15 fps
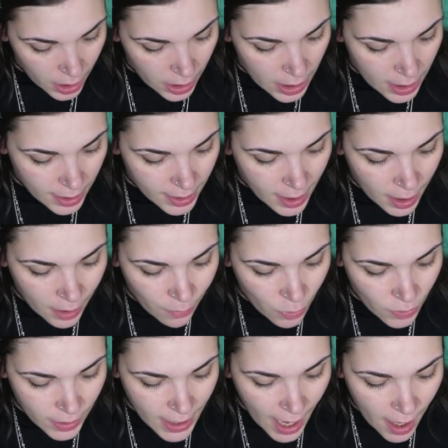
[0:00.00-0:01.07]
The sun and
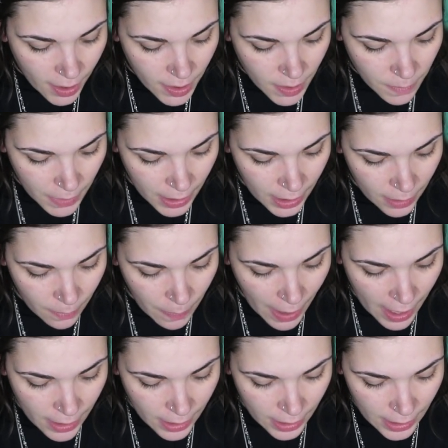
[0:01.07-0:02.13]
moon talisman
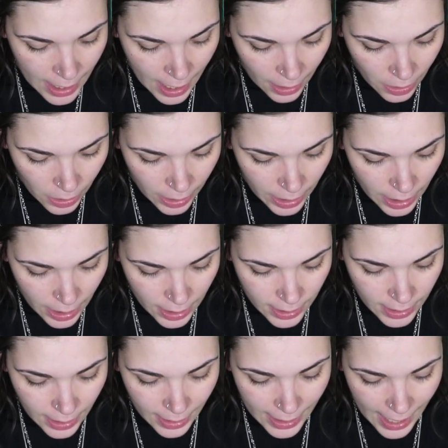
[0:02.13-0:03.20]
pendant
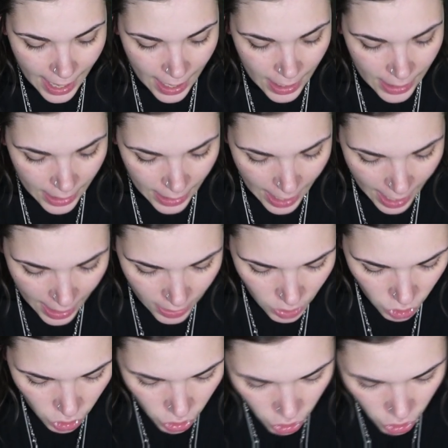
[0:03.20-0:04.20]
necklace, again, it has